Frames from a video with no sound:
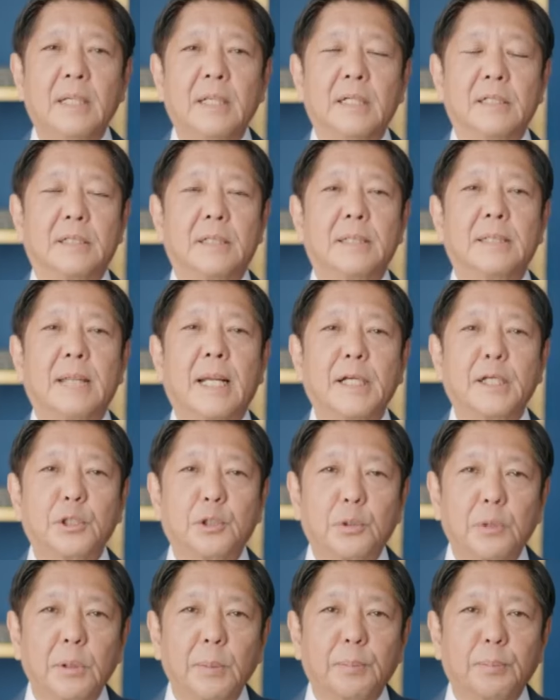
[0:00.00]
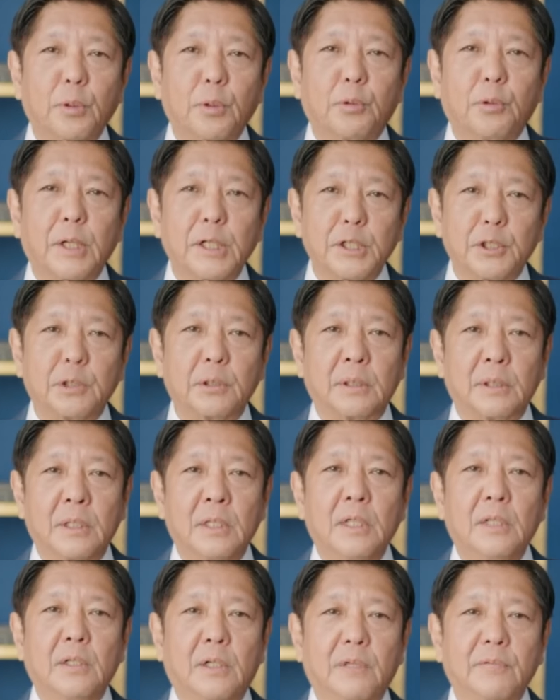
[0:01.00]
is a natural progression
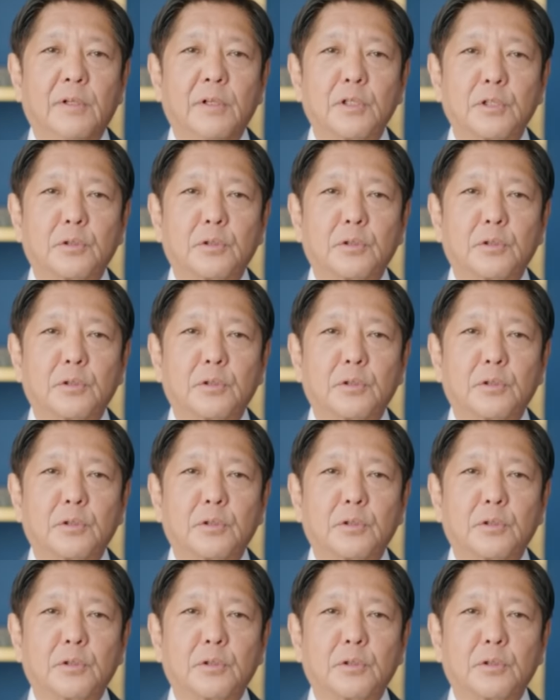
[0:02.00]
of the